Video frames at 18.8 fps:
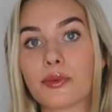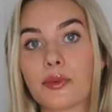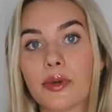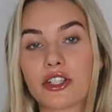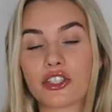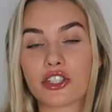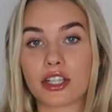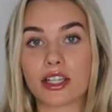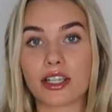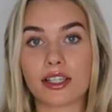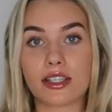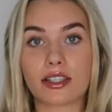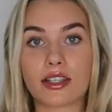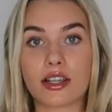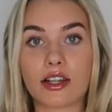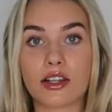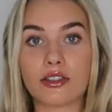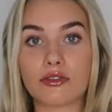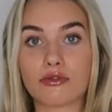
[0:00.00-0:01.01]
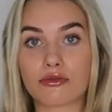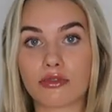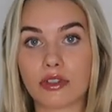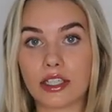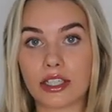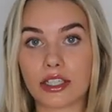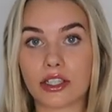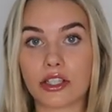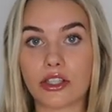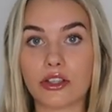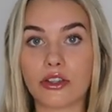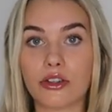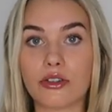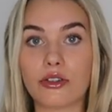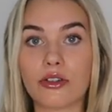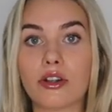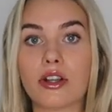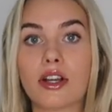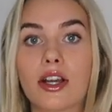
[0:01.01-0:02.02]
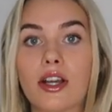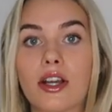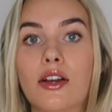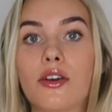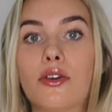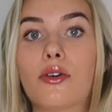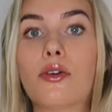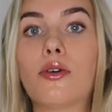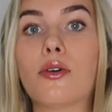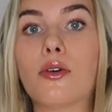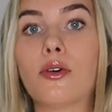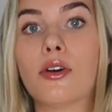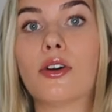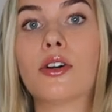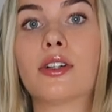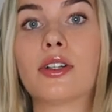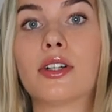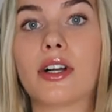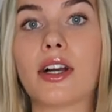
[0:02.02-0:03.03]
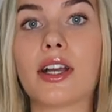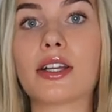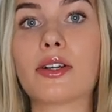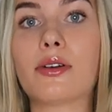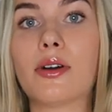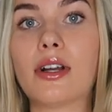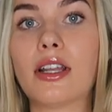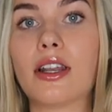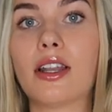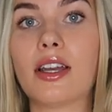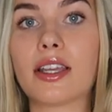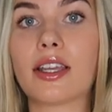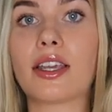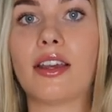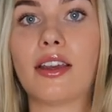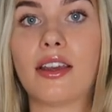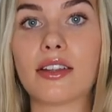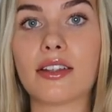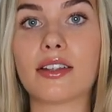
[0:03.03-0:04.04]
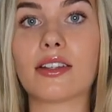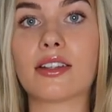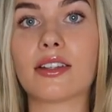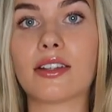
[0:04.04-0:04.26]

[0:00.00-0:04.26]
which is really cute. Or, I quite like it,